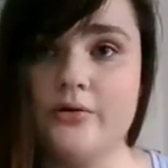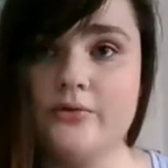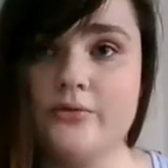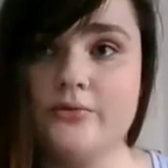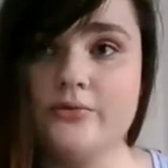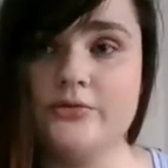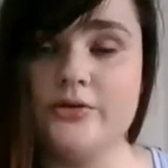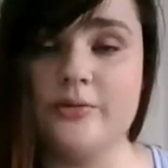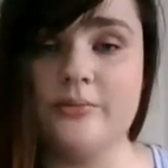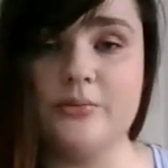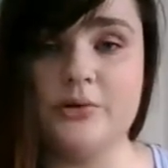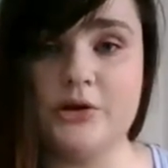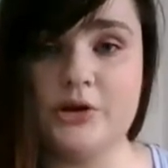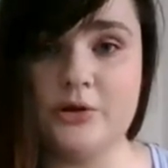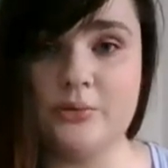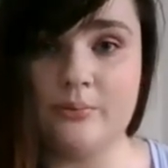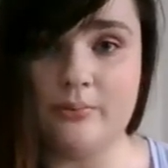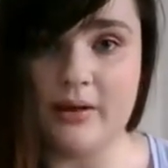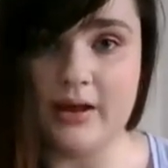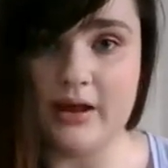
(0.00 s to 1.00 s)
somebody
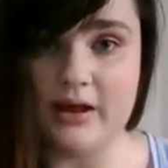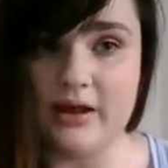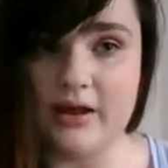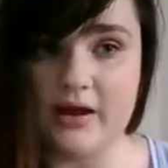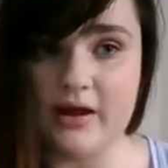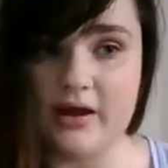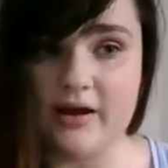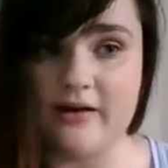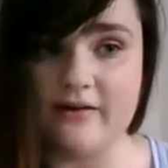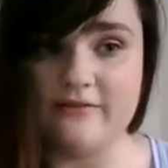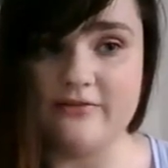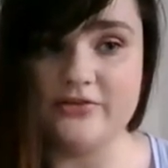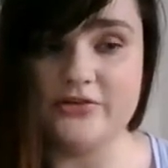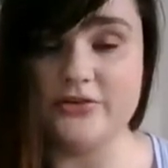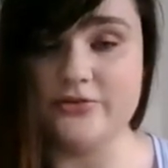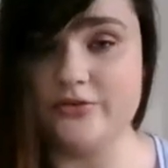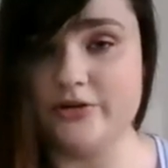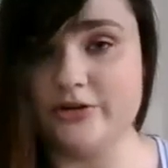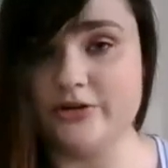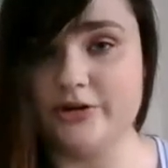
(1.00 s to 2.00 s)
may have
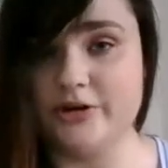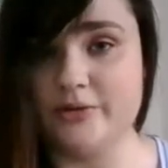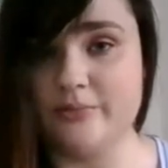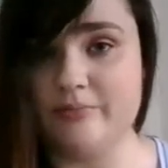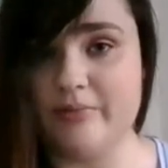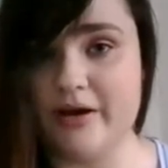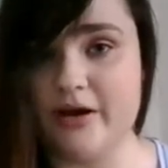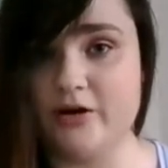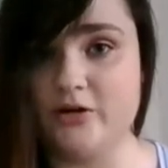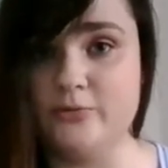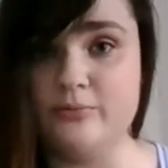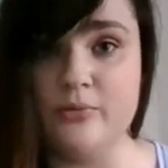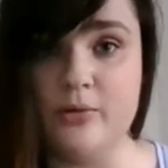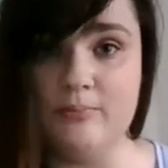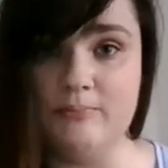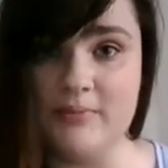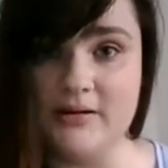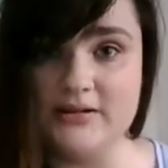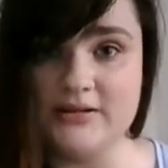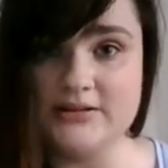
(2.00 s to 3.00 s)
severely impaired
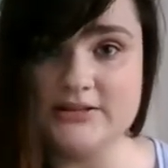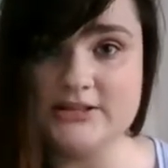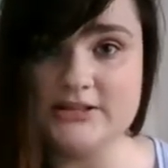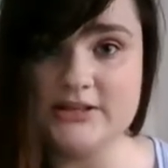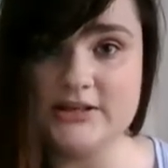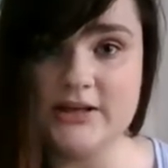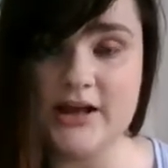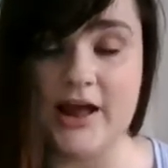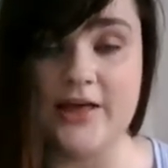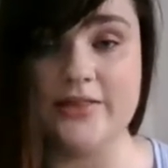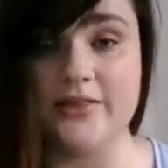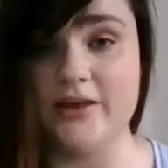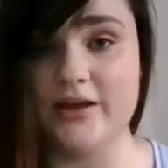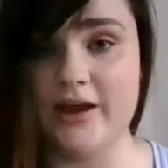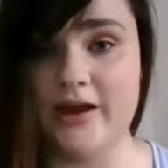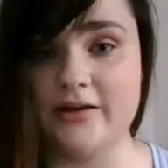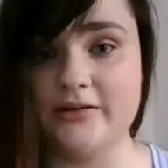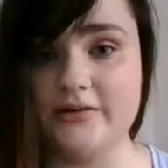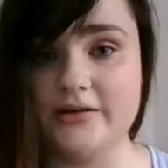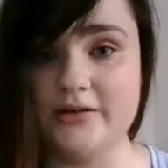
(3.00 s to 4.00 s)
mobility and they
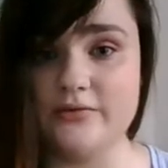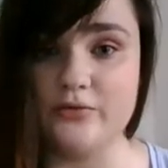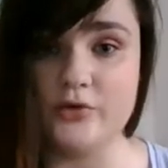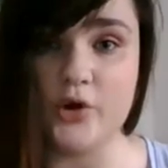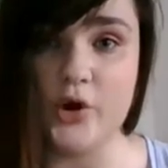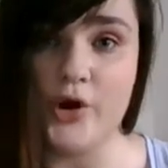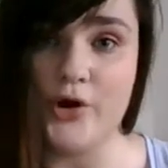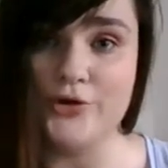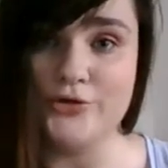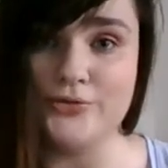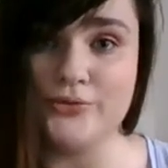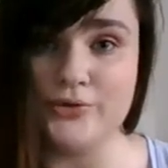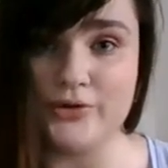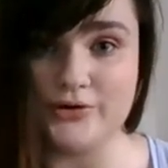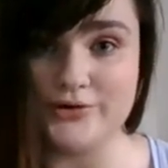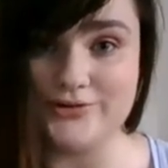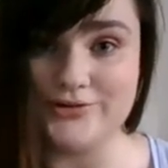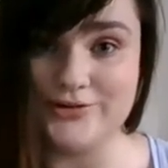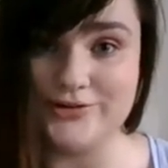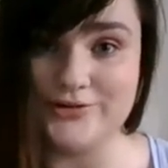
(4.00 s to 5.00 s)
can't leave their house without
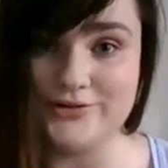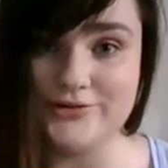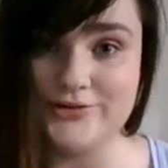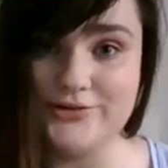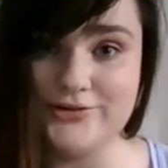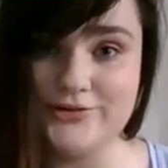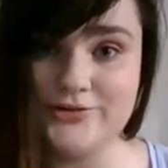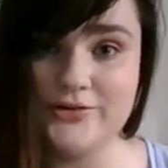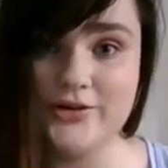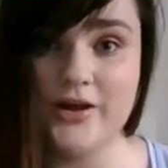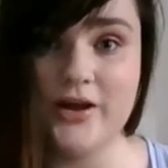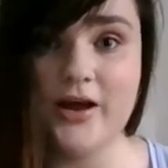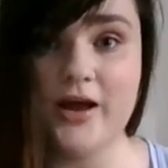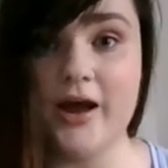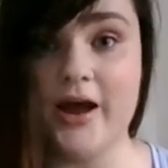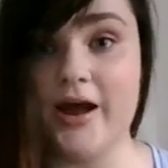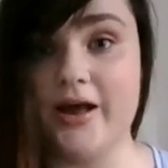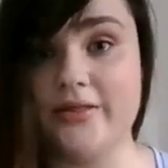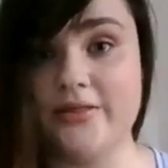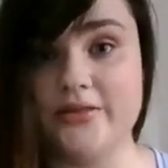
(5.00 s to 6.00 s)
assistance,
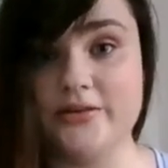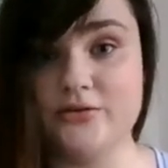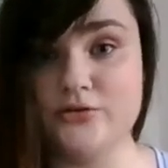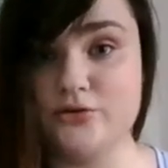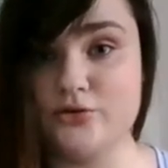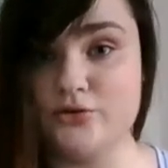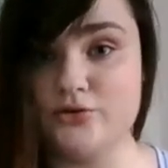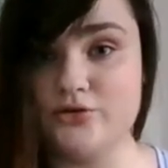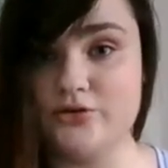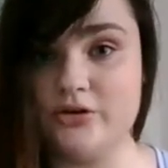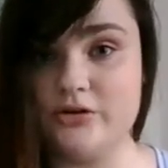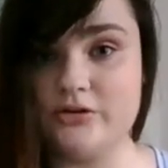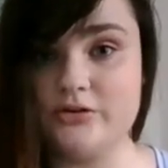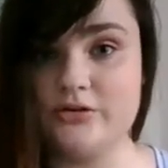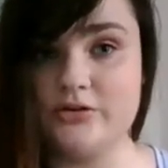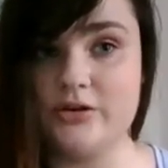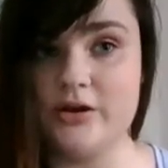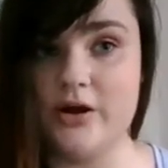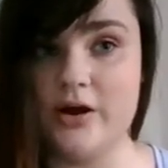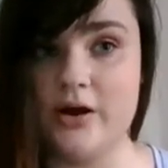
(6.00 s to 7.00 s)
and this could just
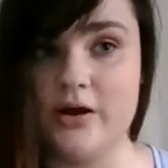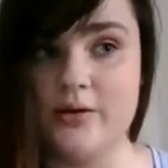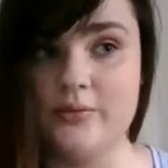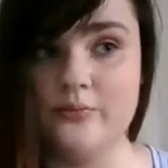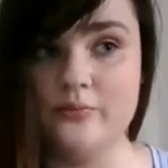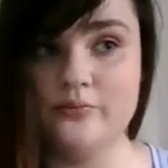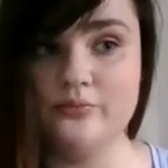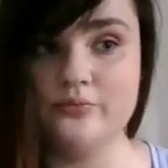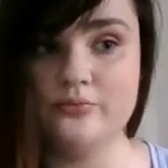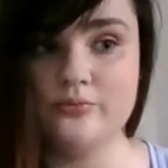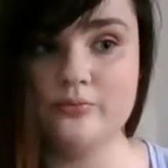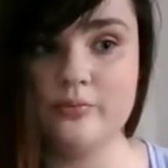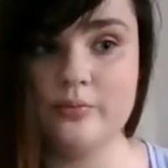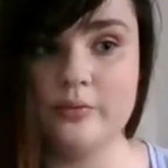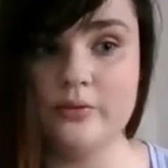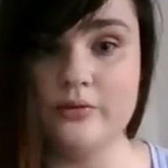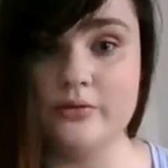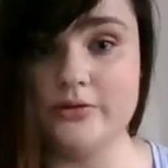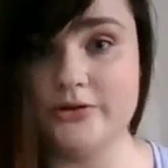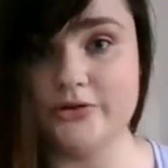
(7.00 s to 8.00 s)

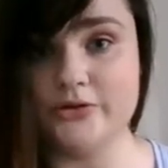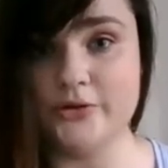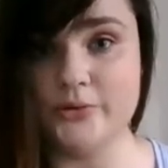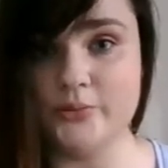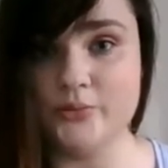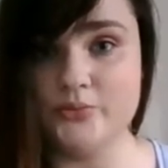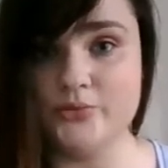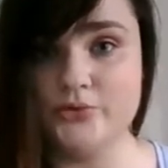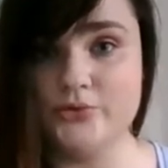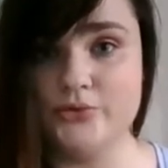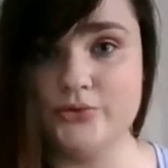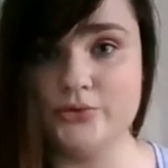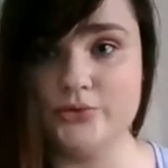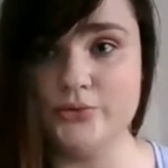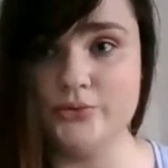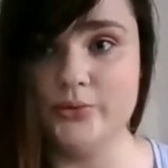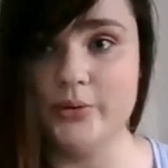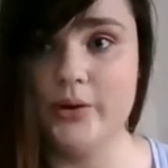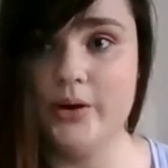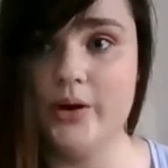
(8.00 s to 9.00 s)
lead them
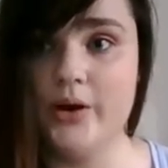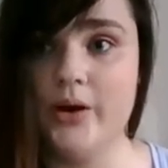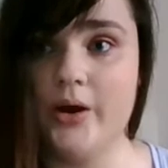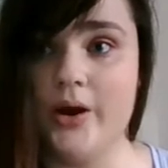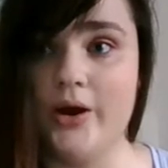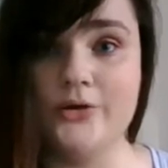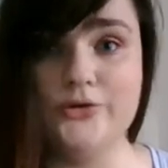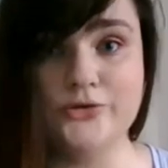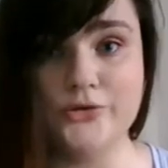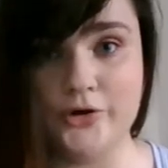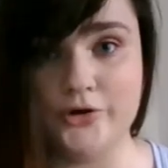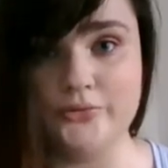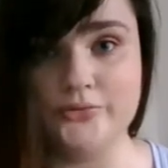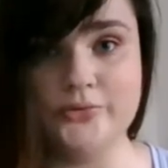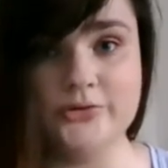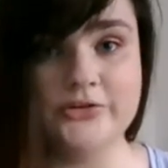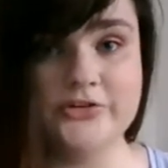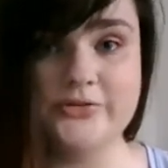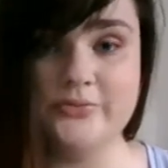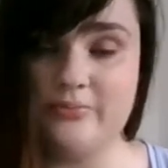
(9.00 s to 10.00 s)
to a
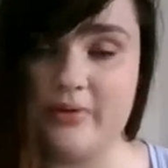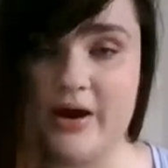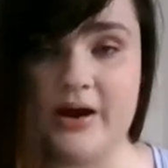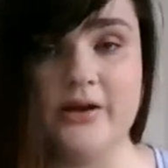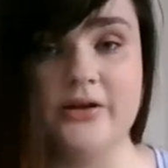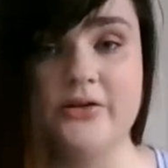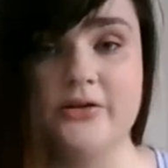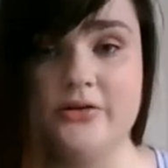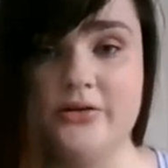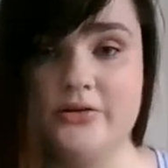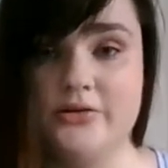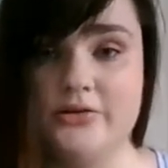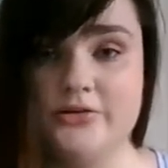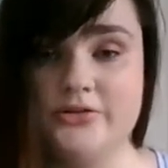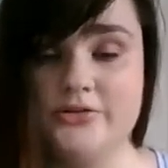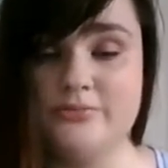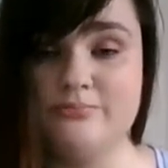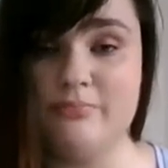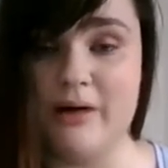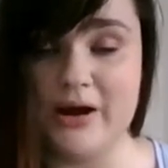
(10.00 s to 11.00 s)
downward
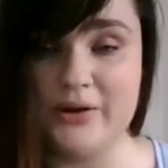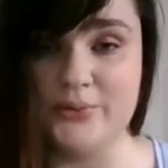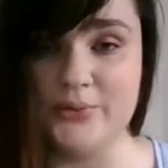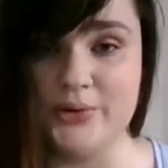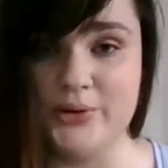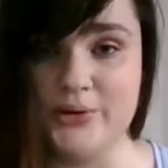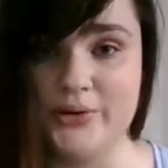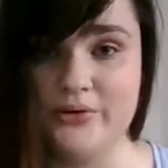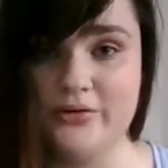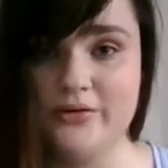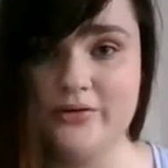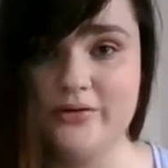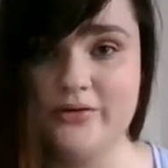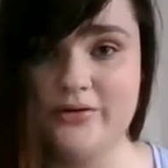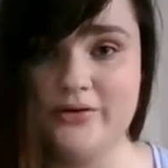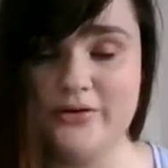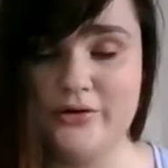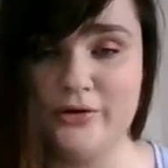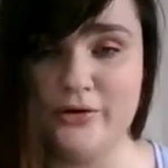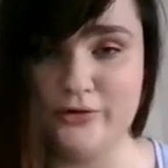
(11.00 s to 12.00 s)
spiral
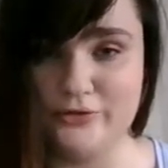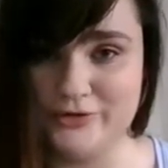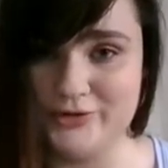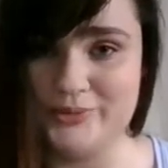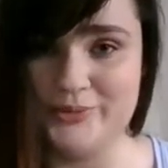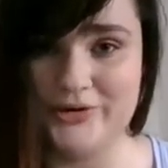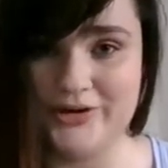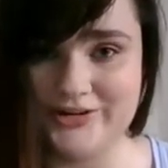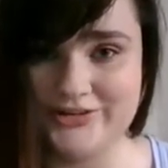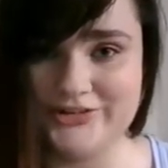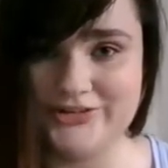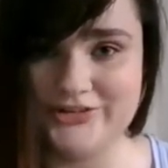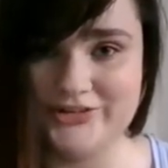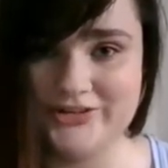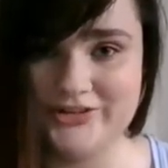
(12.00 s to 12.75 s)
of depression.